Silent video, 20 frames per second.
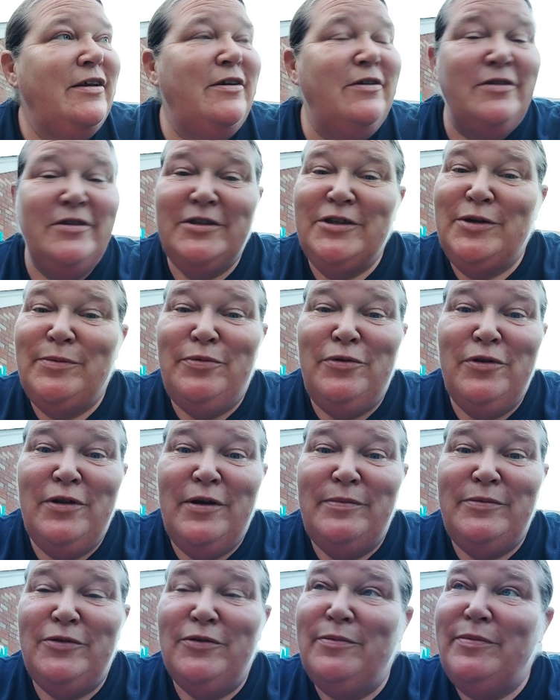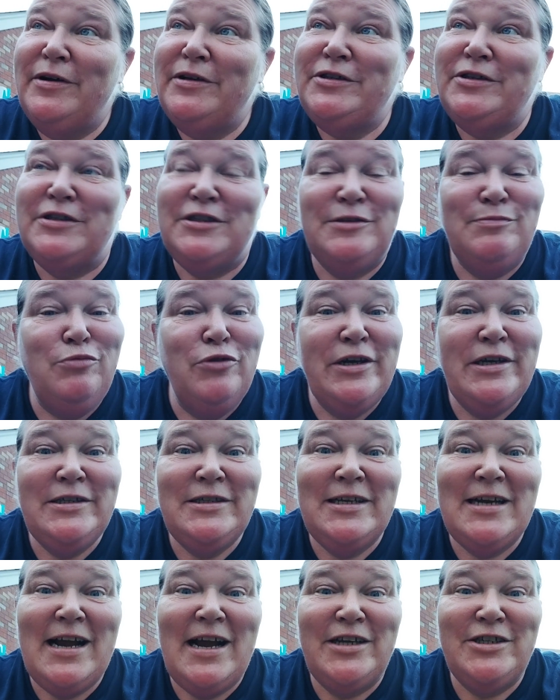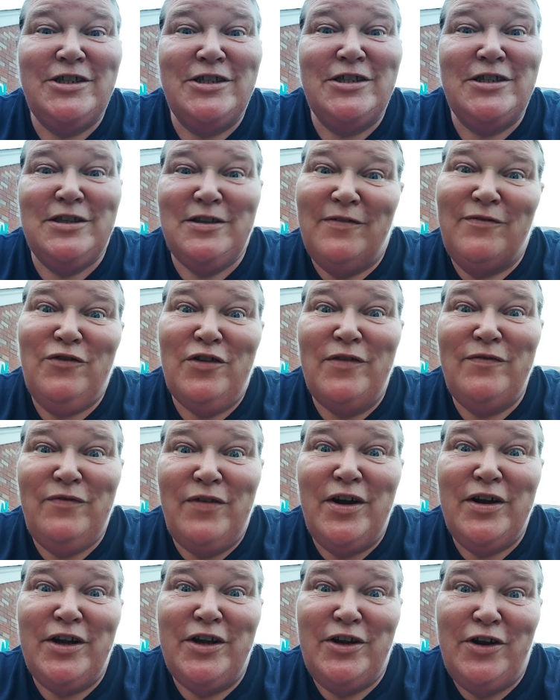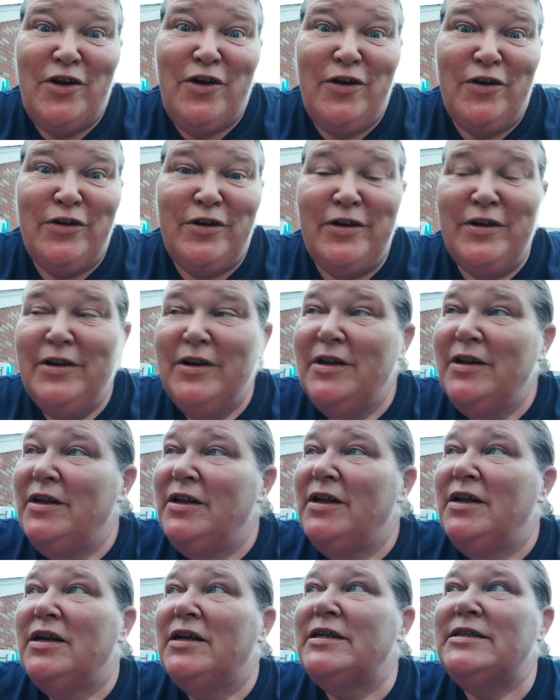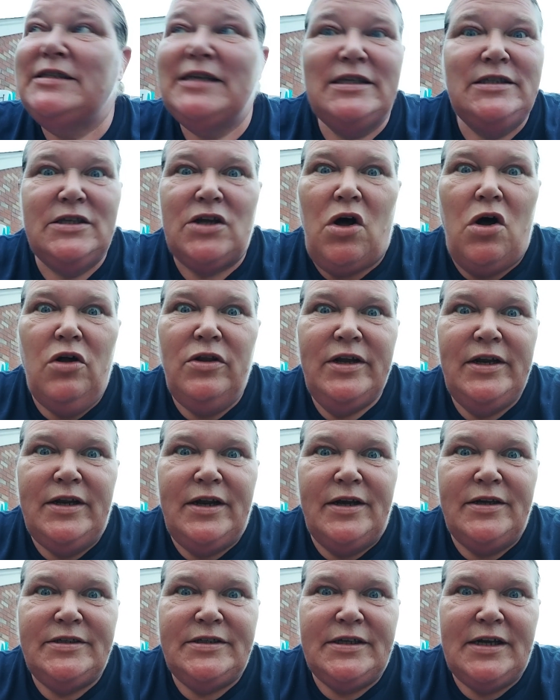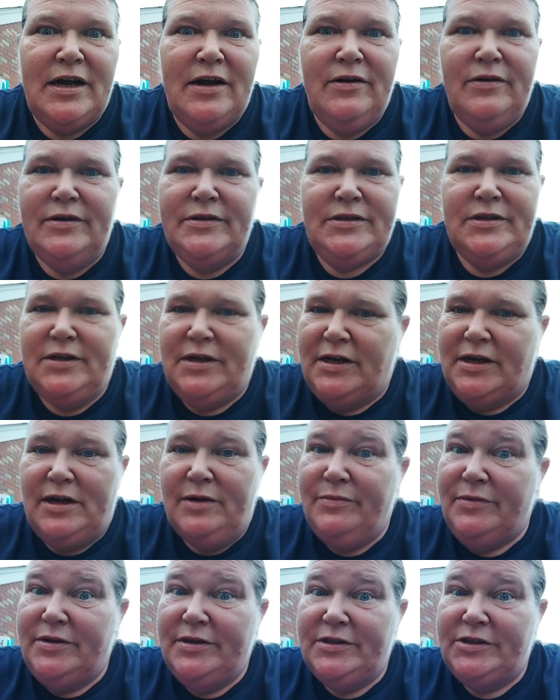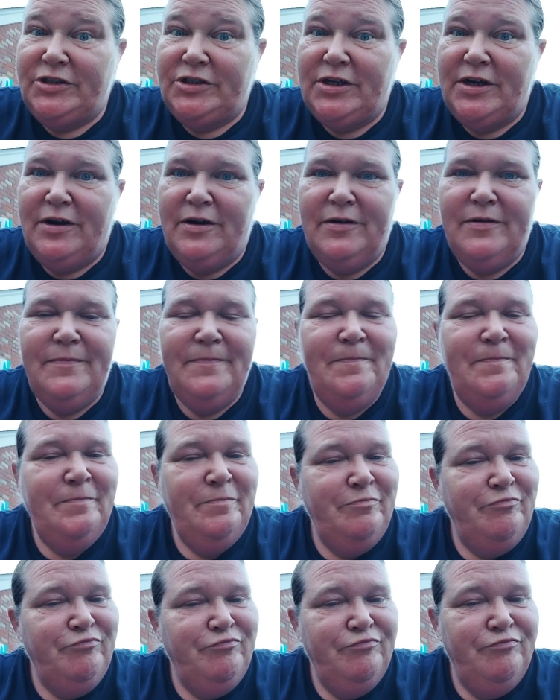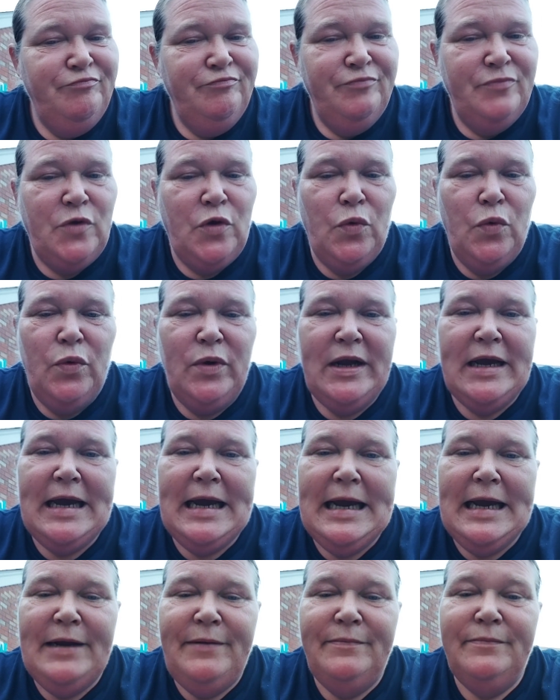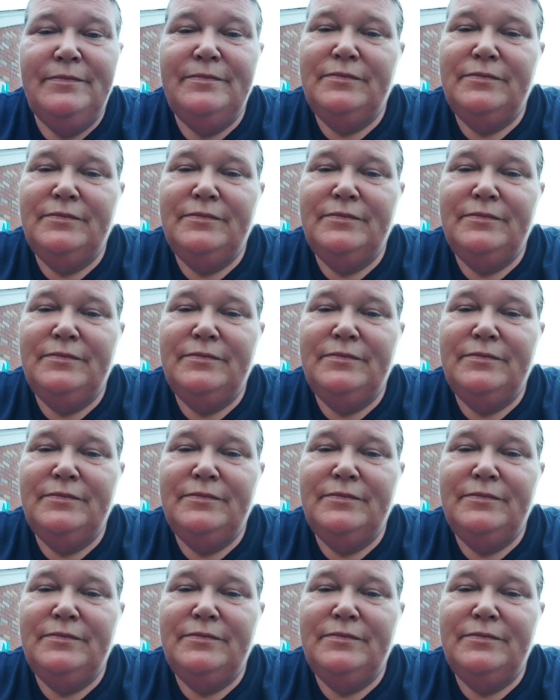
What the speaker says: You're just going to pull up to a bunch of springs and ashes in the front fucking yard. Because that's all he does now. It's like him in this chair. Okay.